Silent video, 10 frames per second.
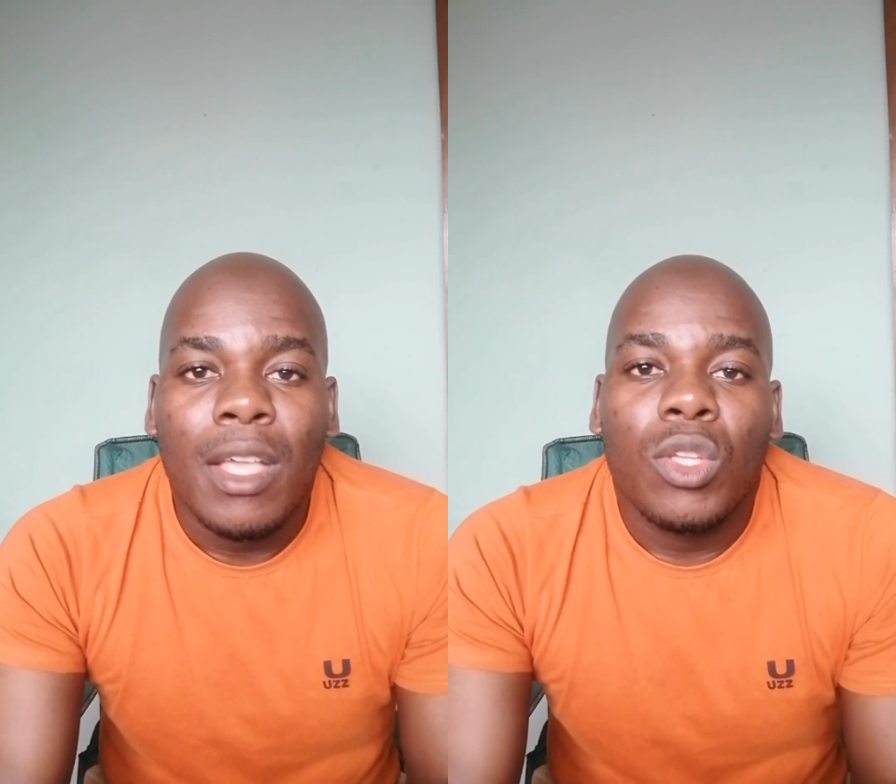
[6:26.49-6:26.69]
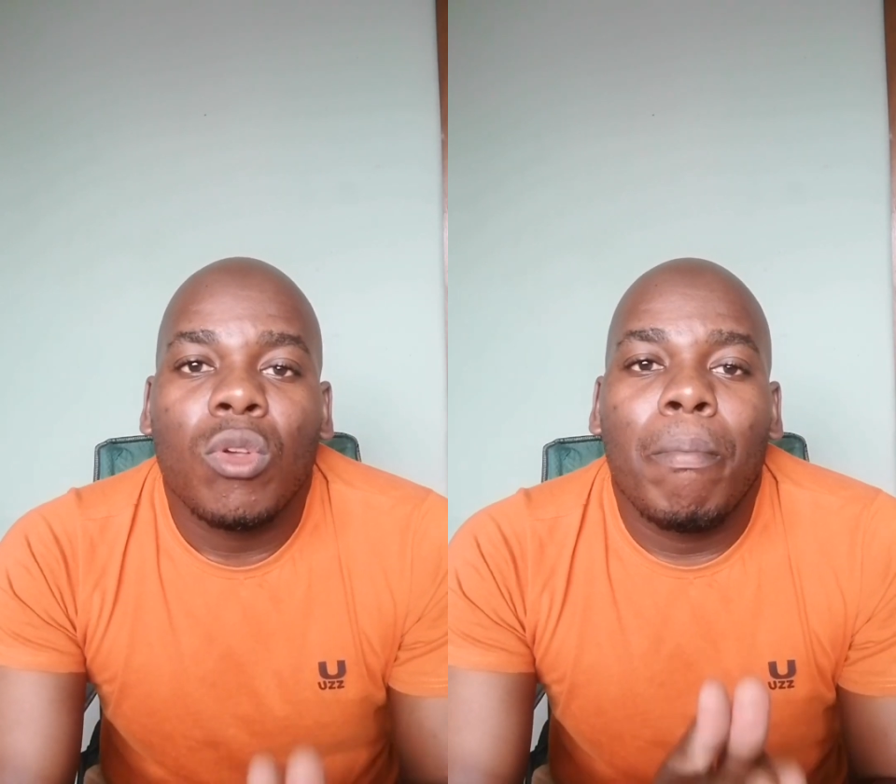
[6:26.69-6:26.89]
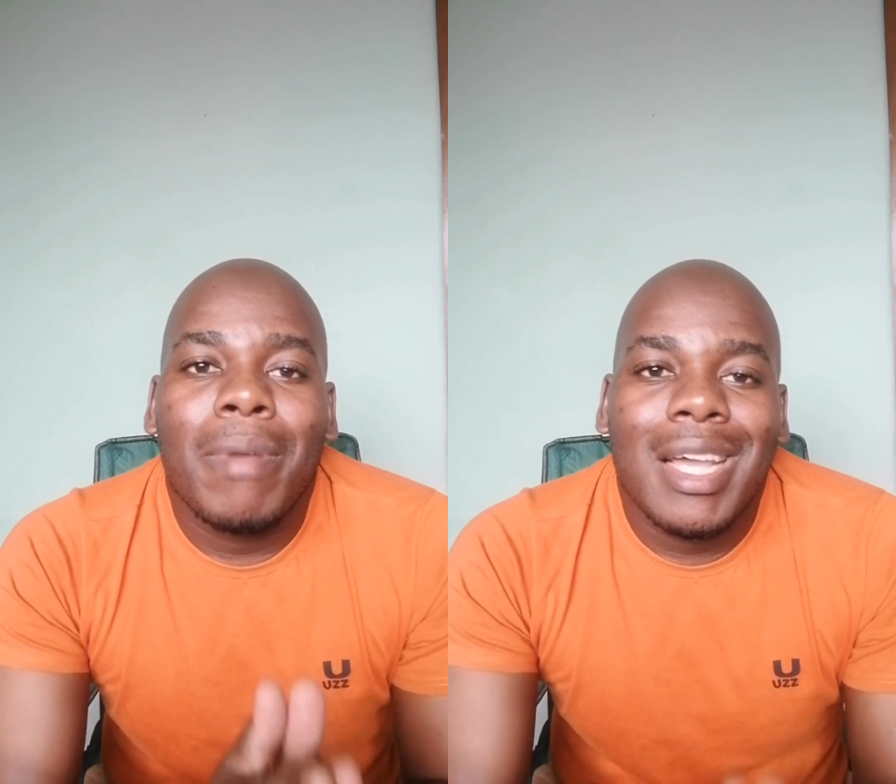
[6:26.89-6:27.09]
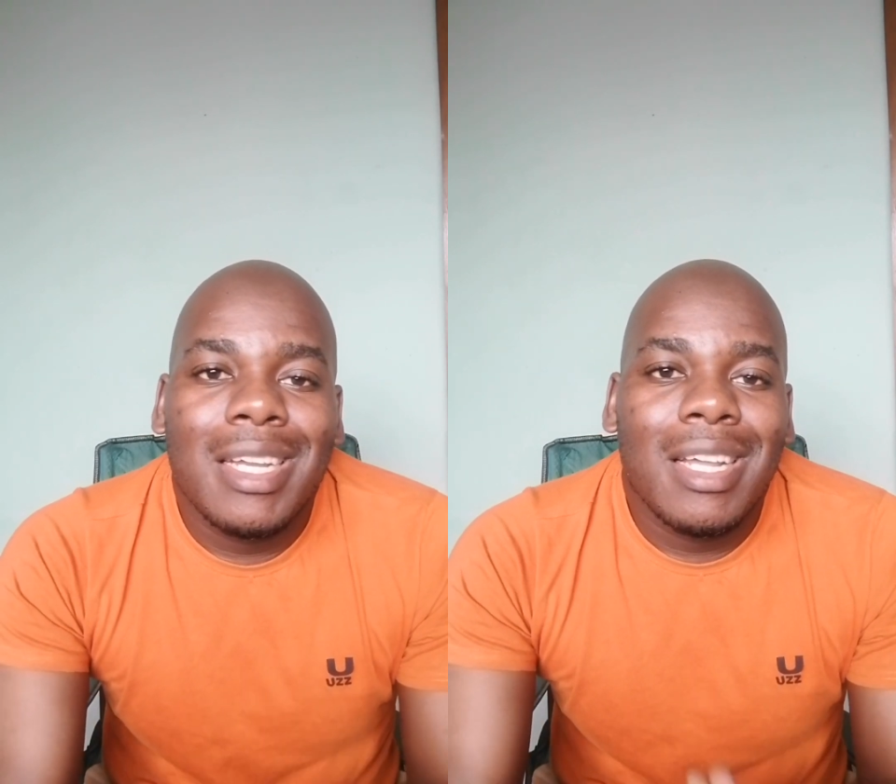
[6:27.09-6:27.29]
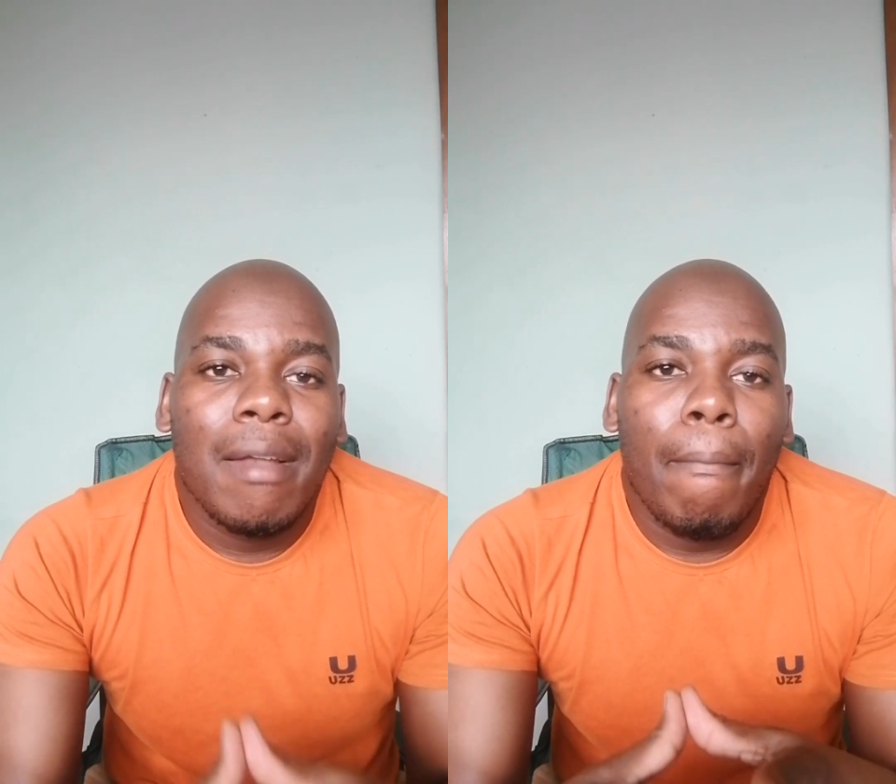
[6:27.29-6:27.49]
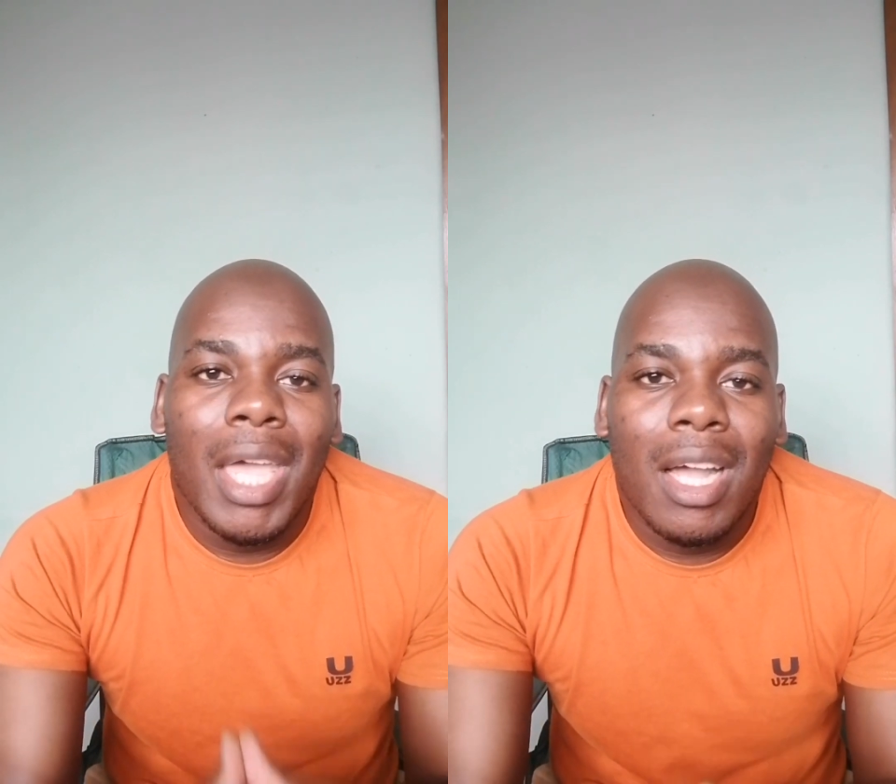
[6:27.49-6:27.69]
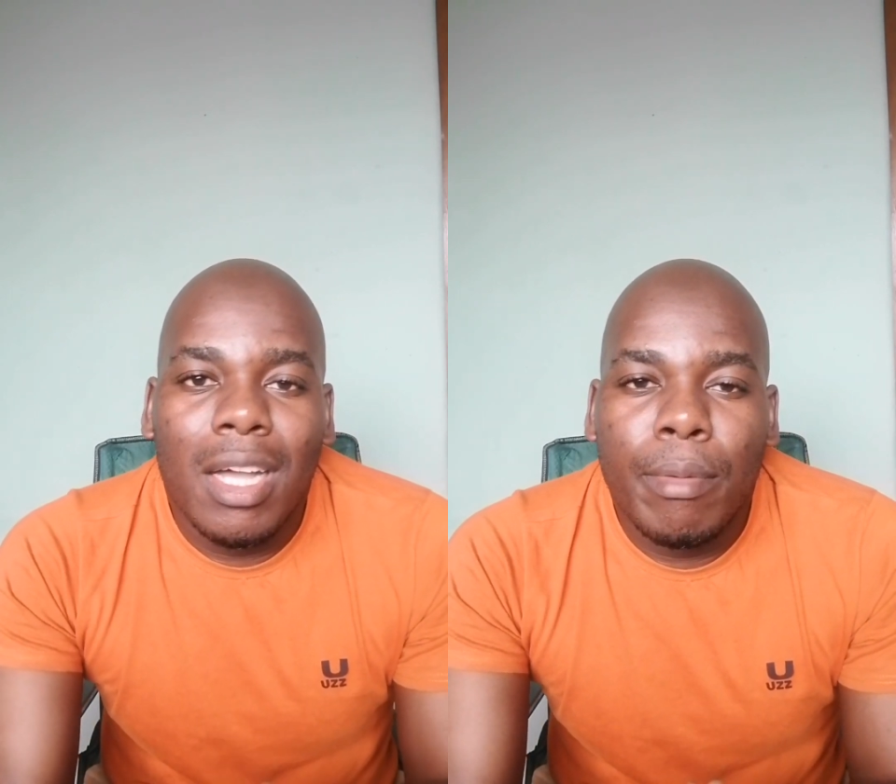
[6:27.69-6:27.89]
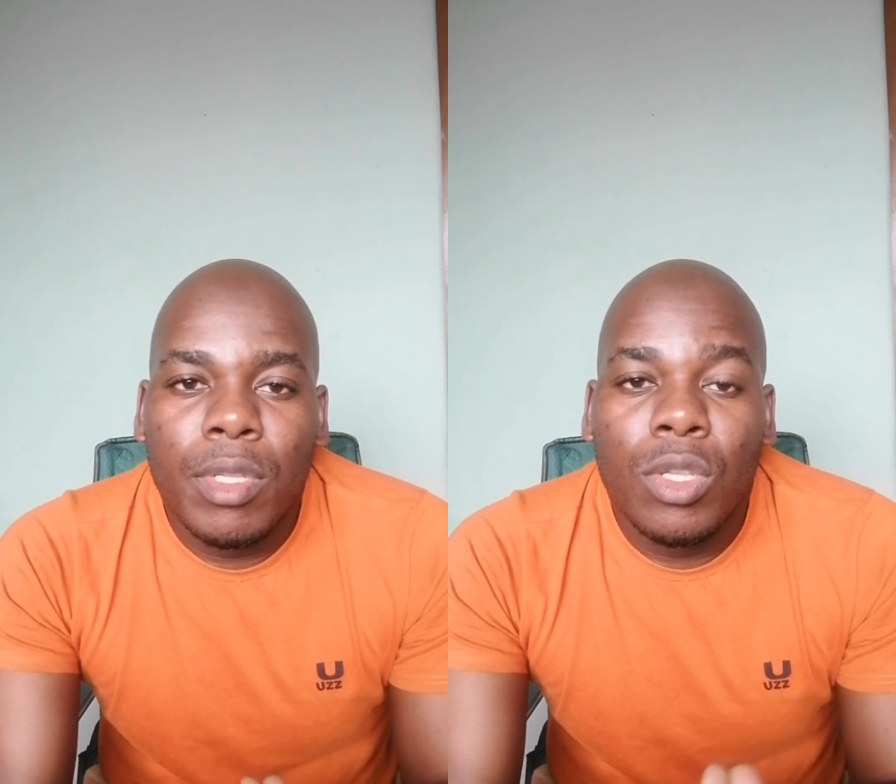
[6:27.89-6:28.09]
So bridal makeups,